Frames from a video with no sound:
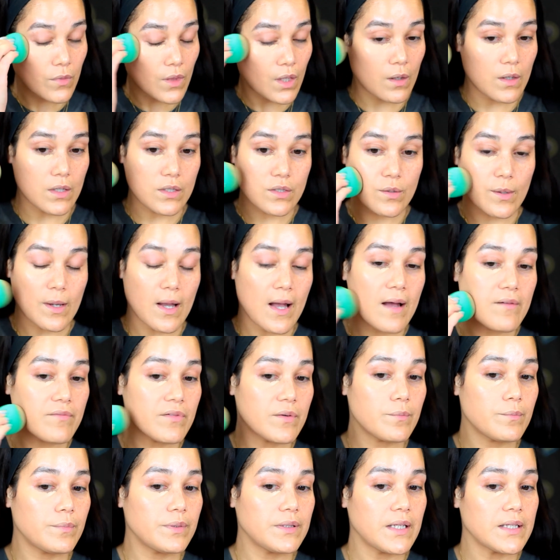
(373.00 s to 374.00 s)
All right, so I
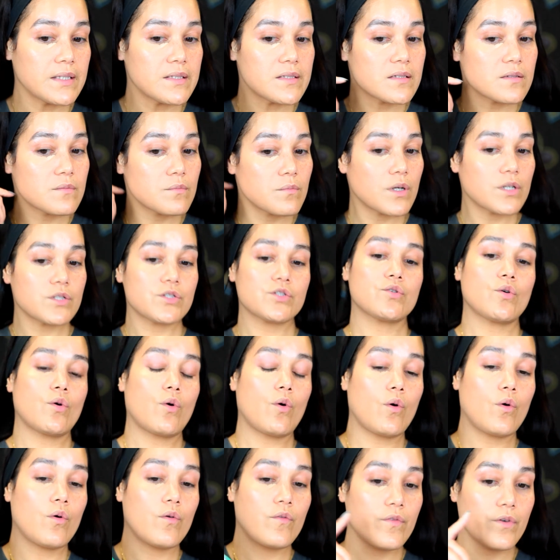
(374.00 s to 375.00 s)
haven't blended much
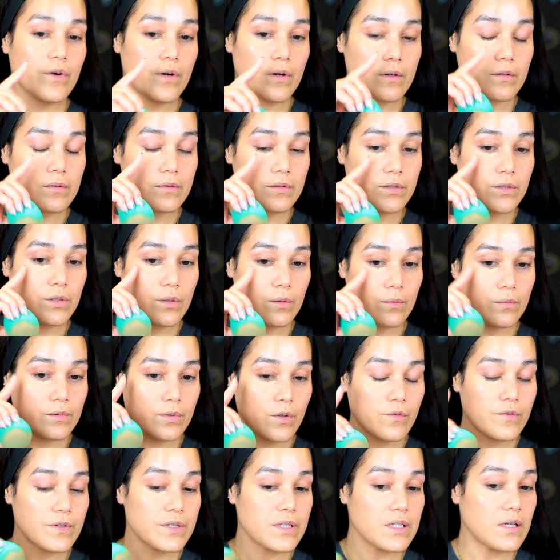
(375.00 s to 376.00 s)
over,
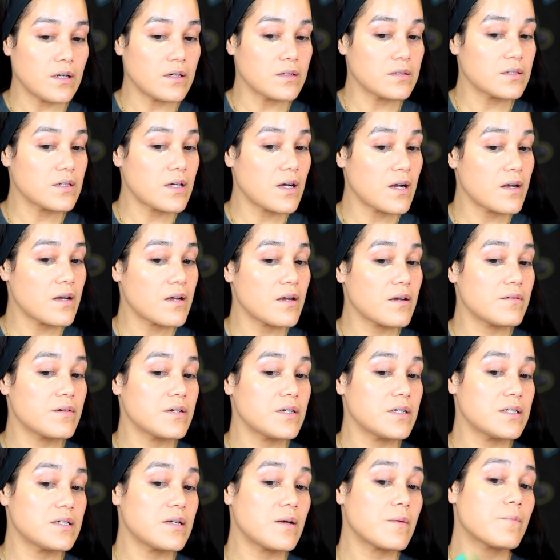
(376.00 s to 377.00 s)
over the under eye area
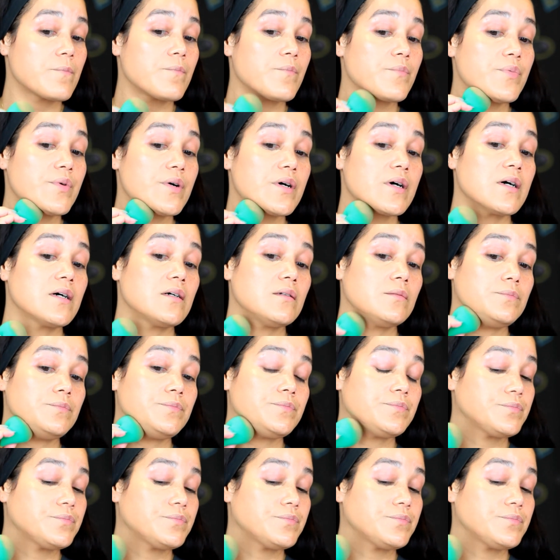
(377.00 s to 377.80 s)
yet, but